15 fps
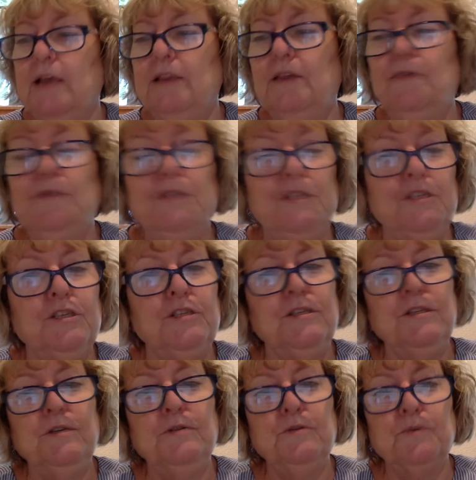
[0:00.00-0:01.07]
the physicians
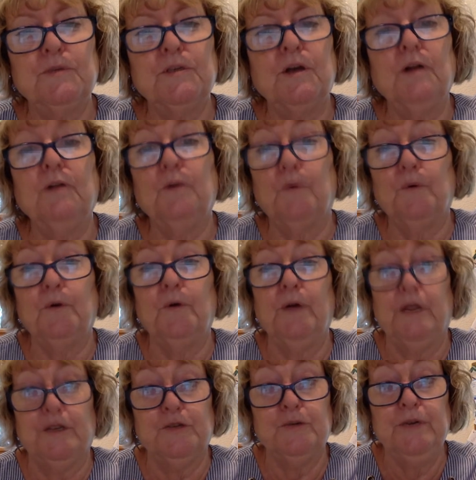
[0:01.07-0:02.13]
use what's called order
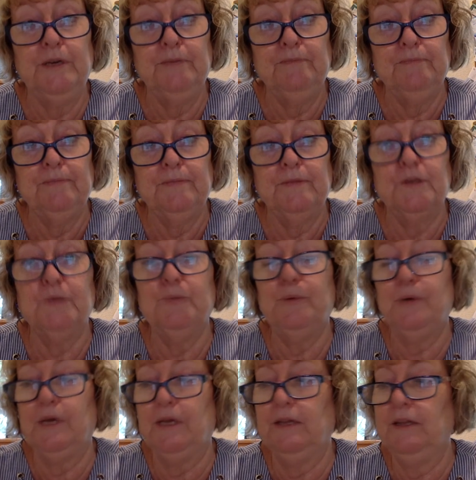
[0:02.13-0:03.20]
entry to
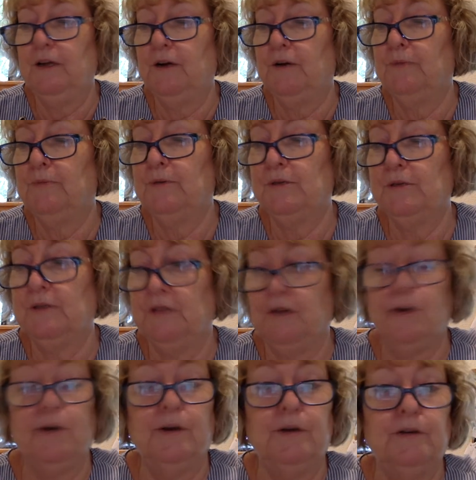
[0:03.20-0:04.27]
put in their
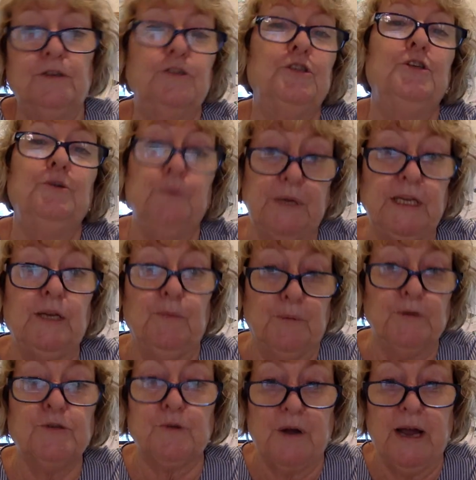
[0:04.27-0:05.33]
to
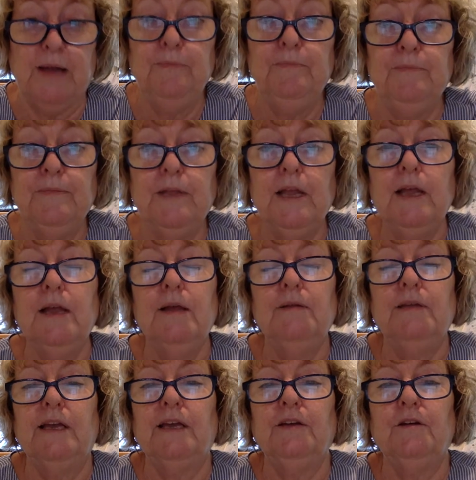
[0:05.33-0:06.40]
e-prescribe.
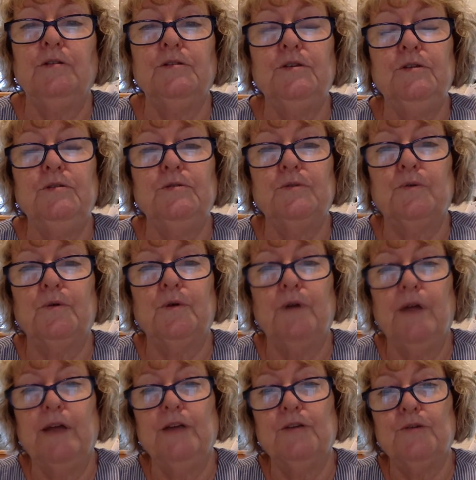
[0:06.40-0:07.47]
They can also use order
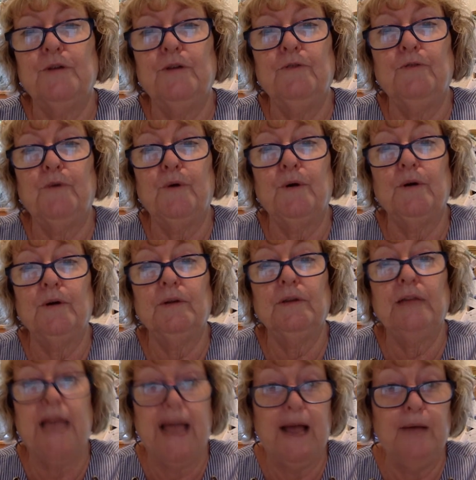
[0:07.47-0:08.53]
entry for
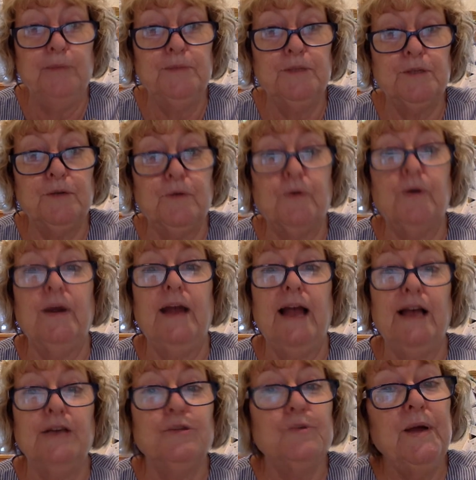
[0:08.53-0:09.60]
labs or
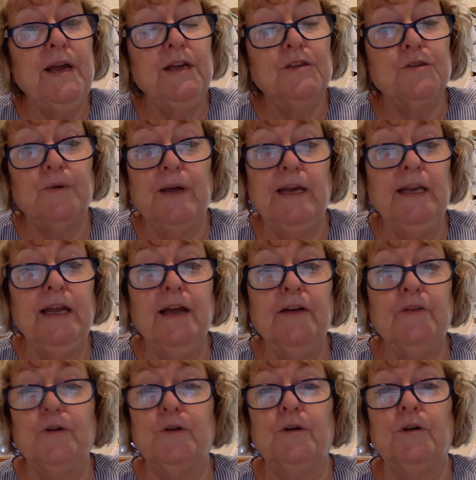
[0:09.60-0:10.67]
x-rays or any
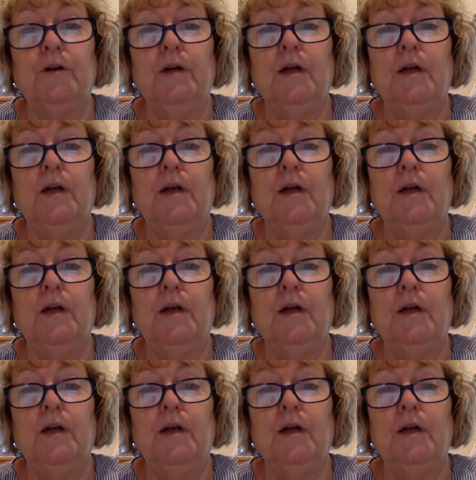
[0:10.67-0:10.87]
other